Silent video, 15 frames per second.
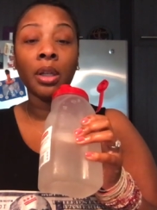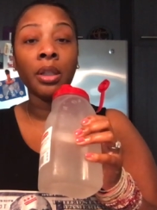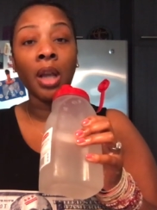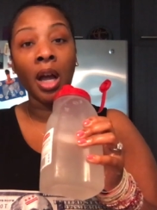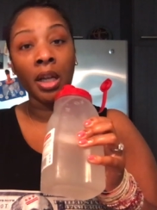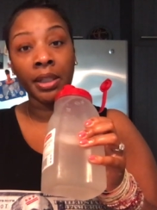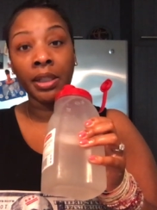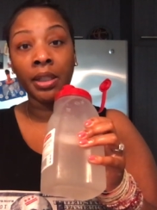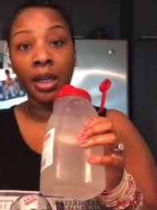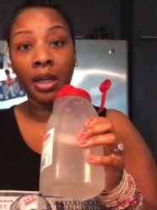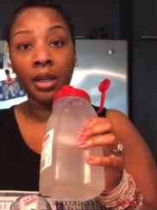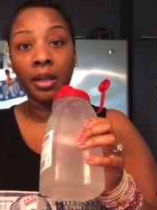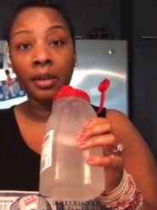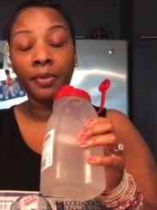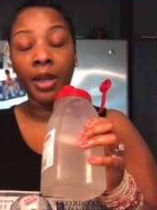lonnie
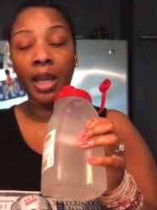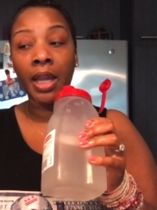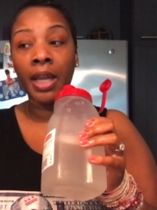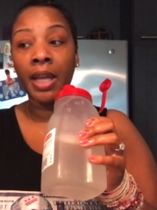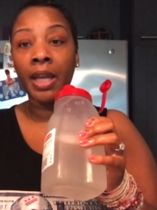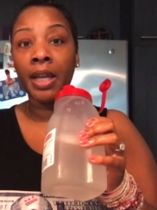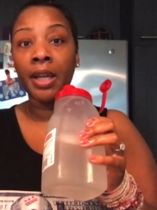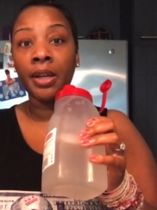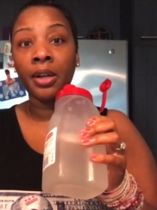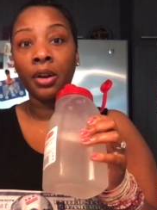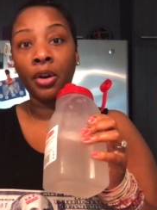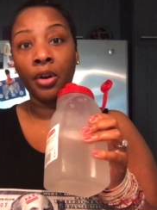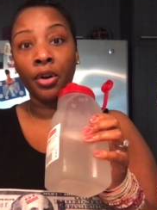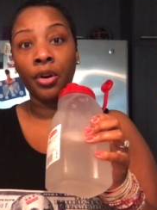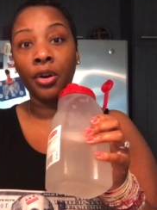love and
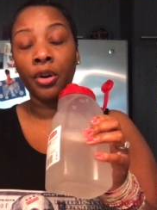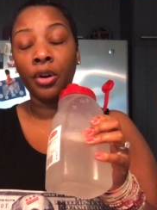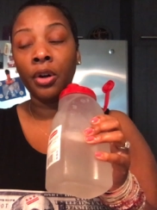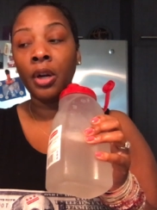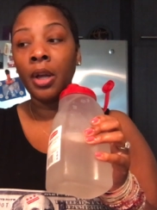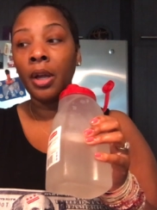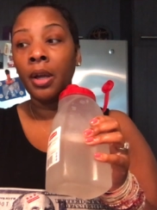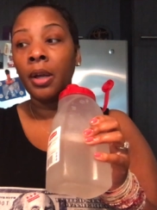her